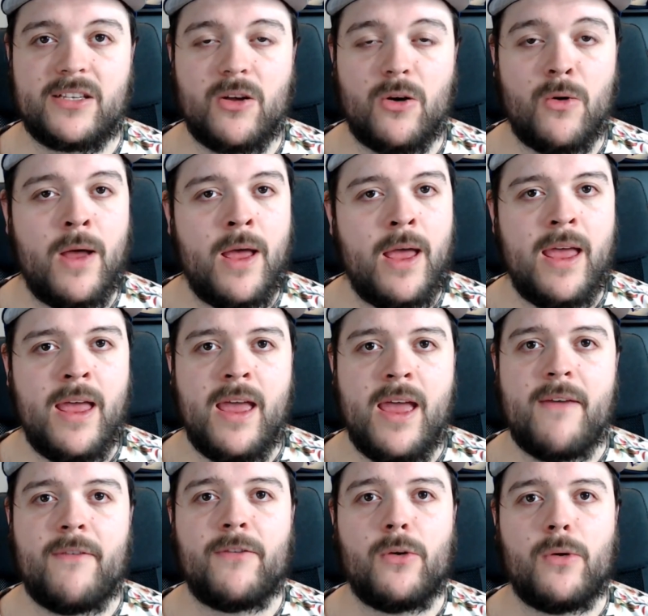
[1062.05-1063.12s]
So
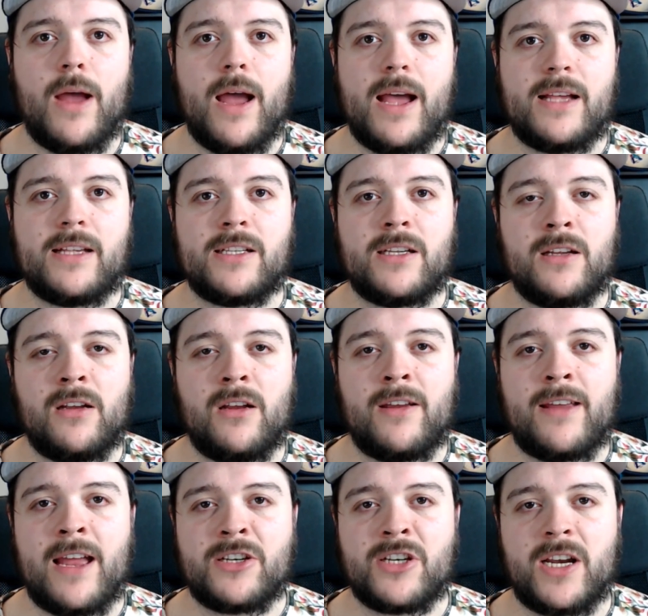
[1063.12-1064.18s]
if you guys
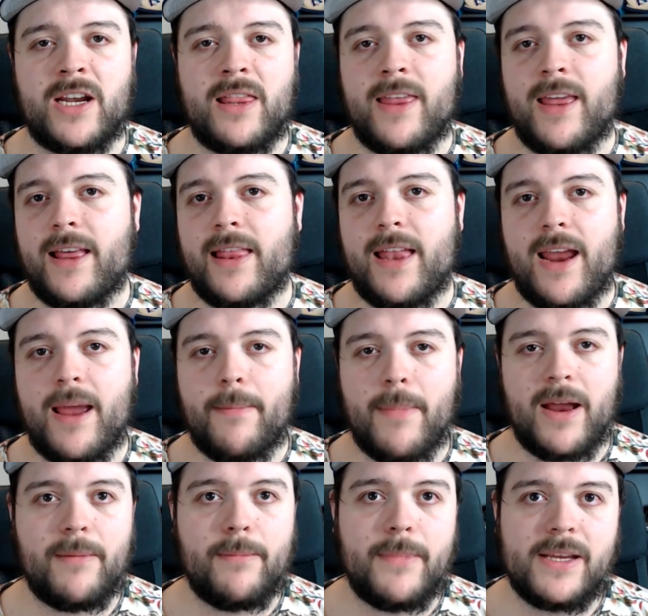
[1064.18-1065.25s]
catch anything that I
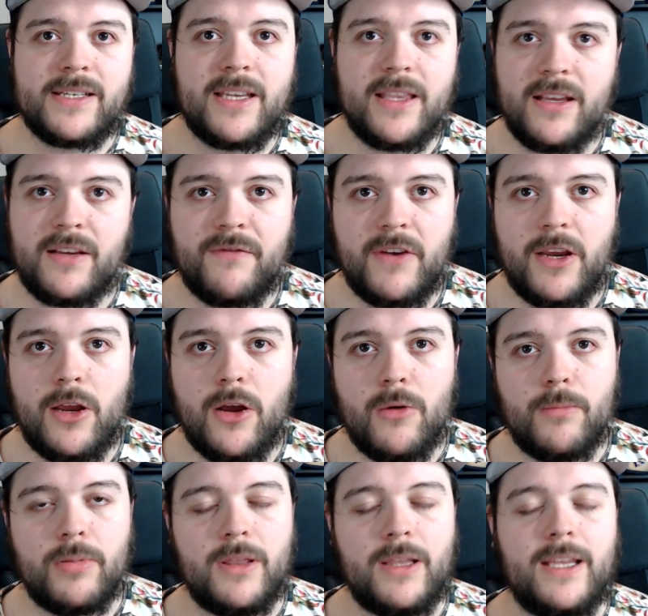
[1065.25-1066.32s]
might have missed in this video,
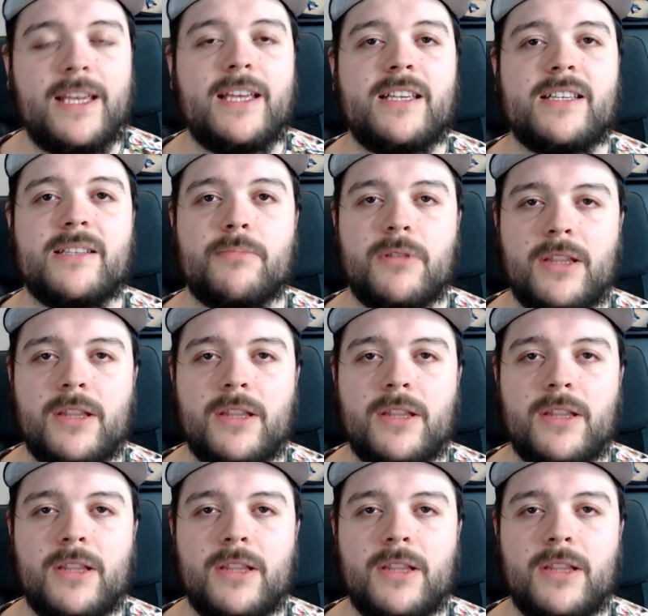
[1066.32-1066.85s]
please,